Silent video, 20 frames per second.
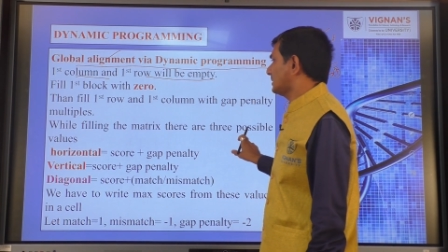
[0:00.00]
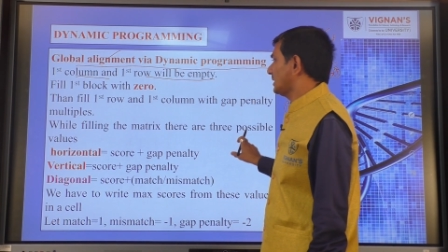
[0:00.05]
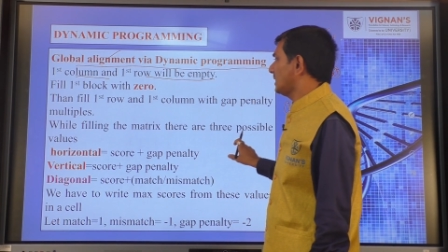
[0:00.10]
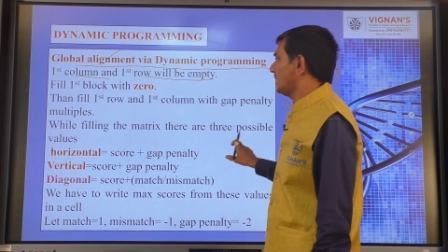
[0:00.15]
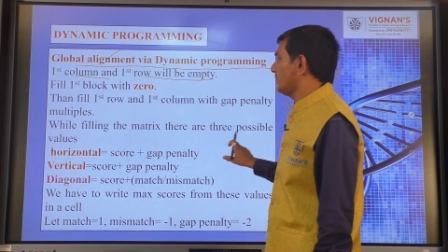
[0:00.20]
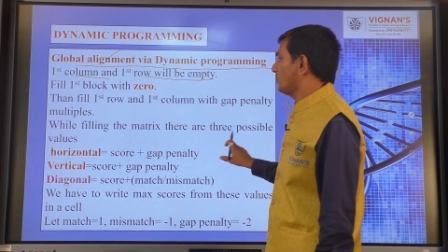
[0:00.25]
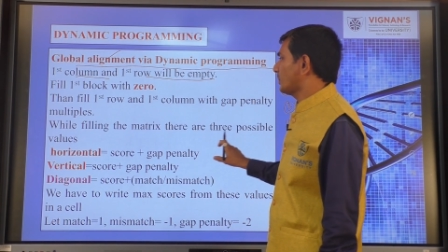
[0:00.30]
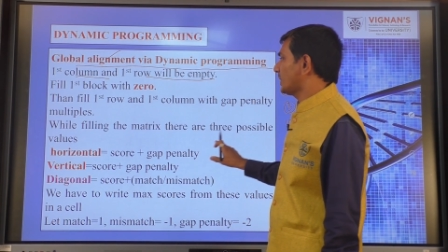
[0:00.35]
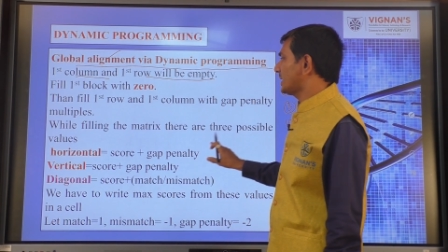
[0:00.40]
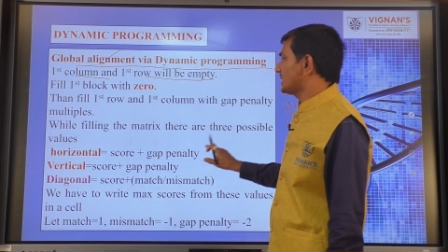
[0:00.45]

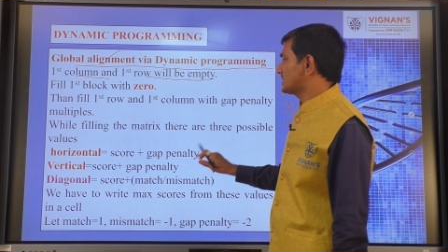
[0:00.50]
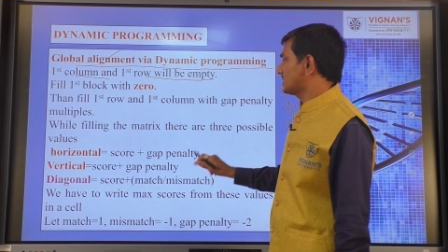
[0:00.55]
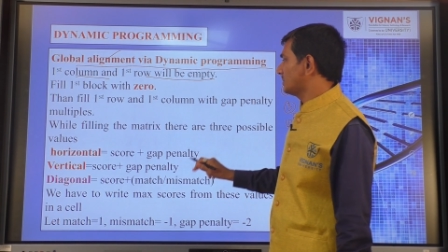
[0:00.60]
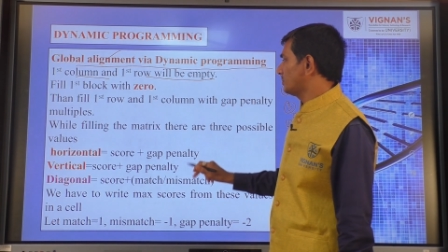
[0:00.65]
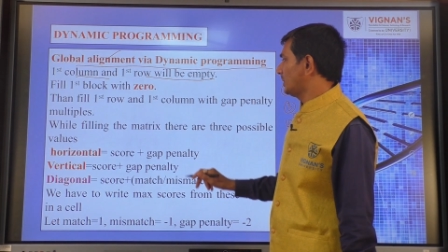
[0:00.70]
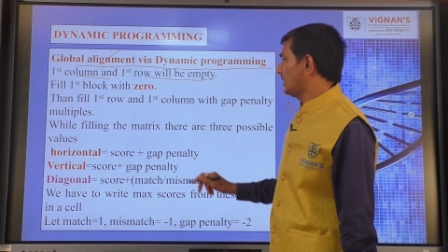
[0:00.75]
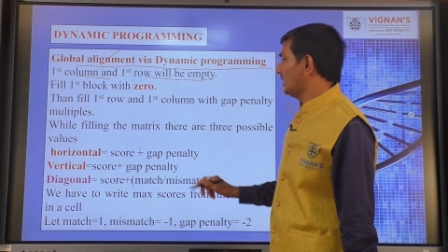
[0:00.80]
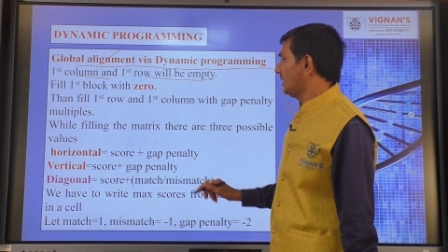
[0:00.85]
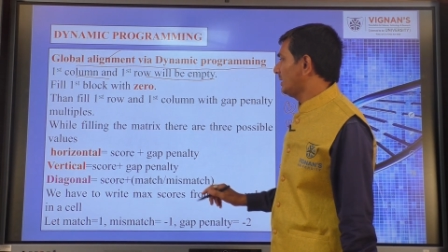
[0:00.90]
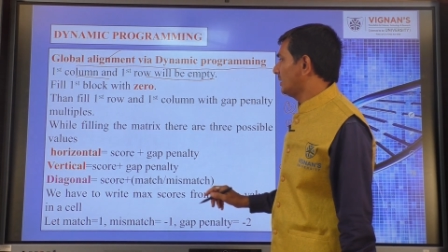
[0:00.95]
3
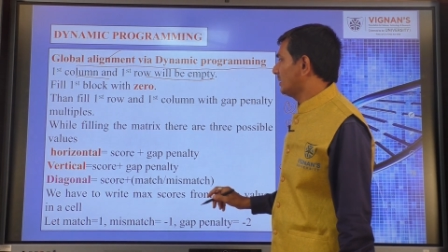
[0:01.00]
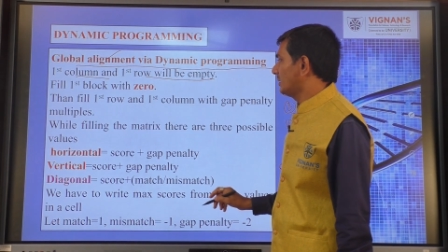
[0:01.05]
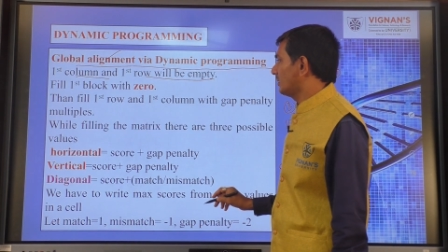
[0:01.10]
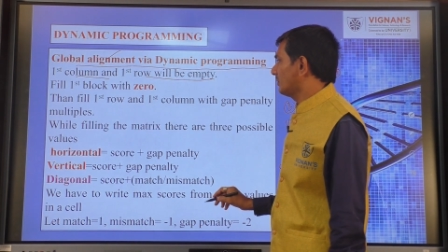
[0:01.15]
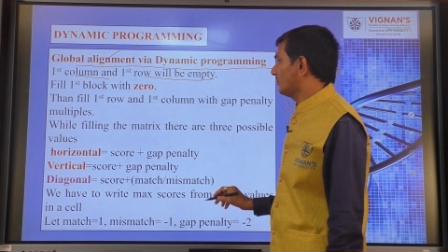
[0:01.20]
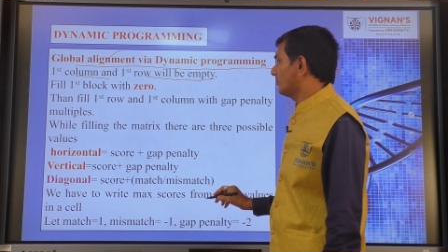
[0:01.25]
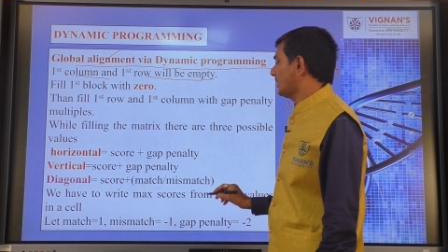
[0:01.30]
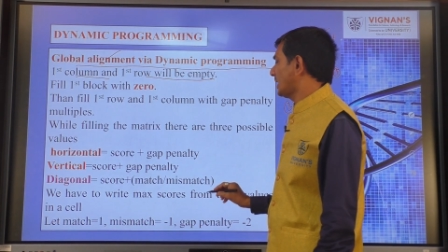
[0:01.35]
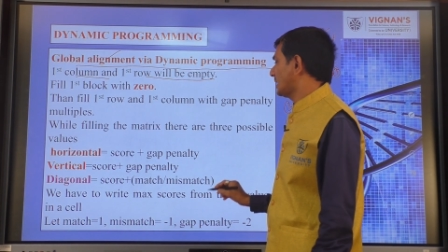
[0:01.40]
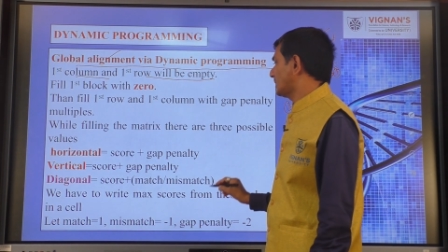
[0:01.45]
possible
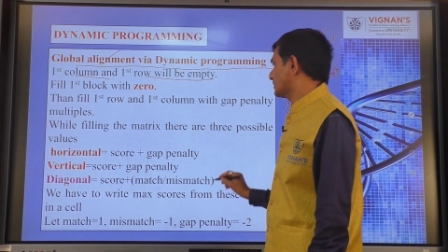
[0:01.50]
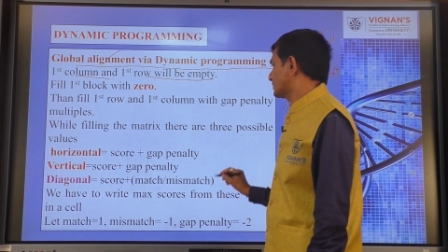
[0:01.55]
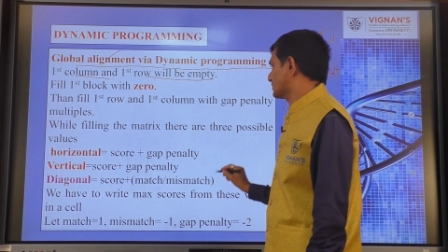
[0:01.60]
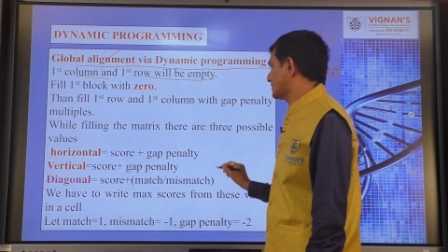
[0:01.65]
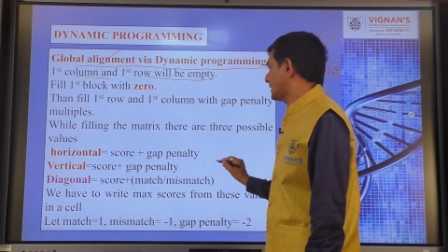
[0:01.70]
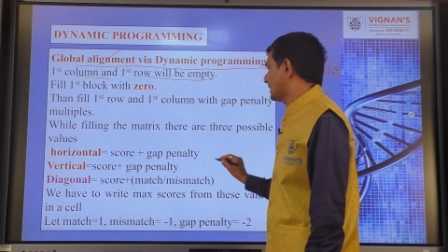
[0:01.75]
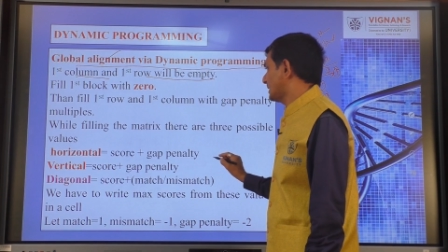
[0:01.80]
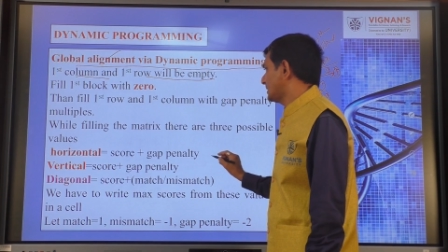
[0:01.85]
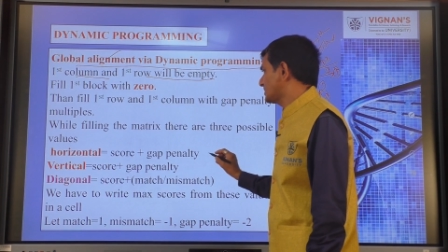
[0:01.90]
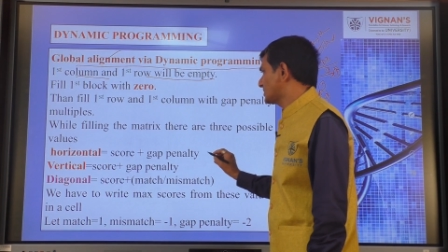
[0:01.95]
values,
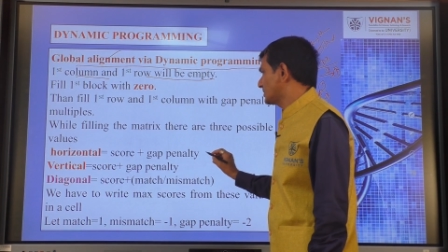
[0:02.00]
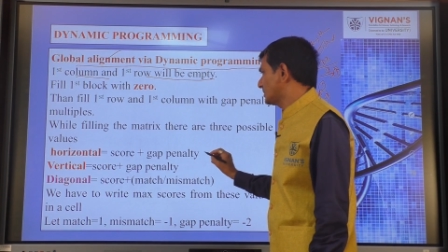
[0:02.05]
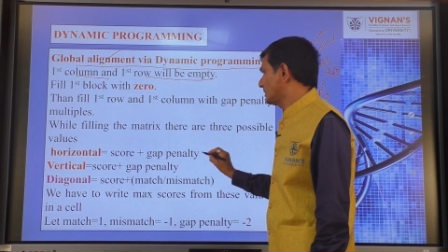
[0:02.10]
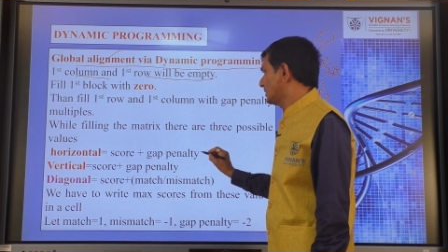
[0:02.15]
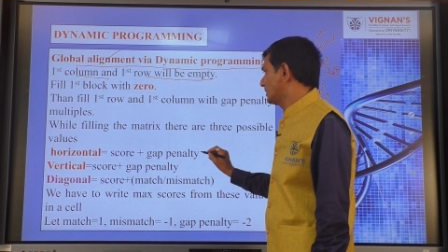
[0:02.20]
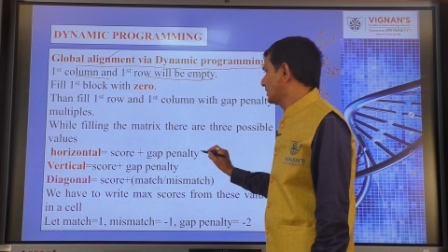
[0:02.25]
that is